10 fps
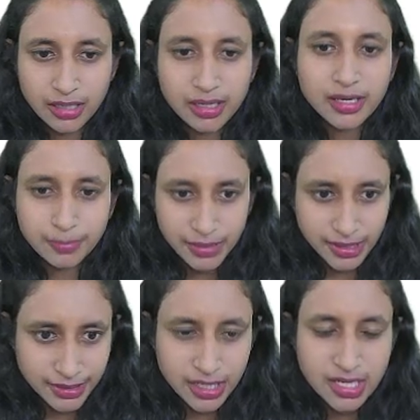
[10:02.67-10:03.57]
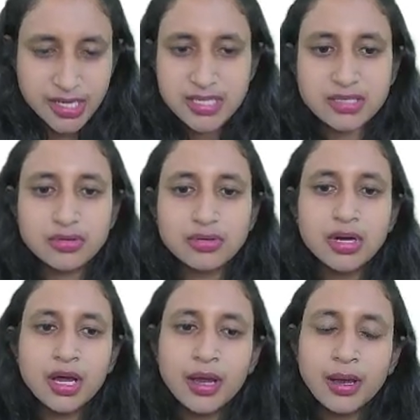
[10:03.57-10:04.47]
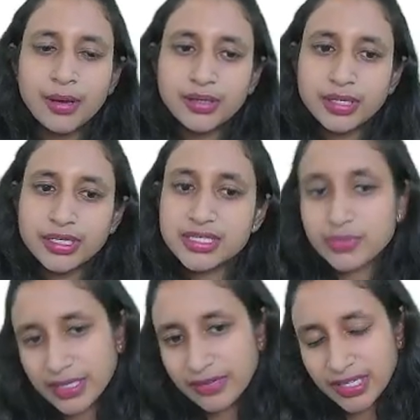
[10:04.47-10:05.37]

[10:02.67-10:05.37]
agar plate. So it's very,